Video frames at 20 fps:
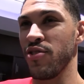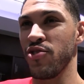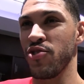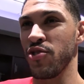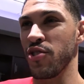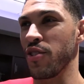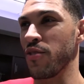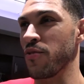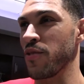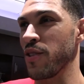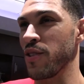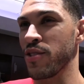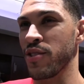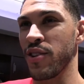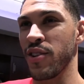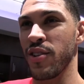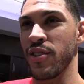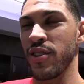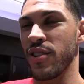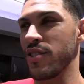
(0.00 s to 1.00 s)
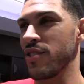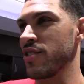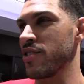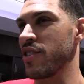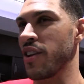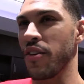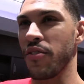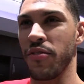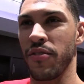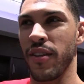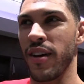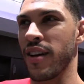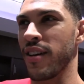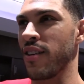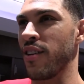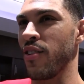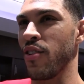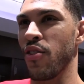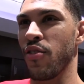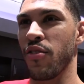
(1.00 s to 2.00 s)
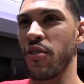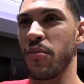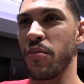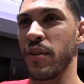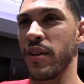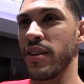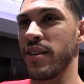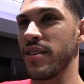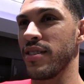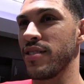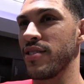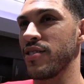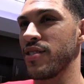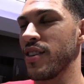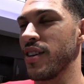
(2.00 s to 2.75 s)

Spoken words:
You shoot a free throw, there's stuff flying all over the place.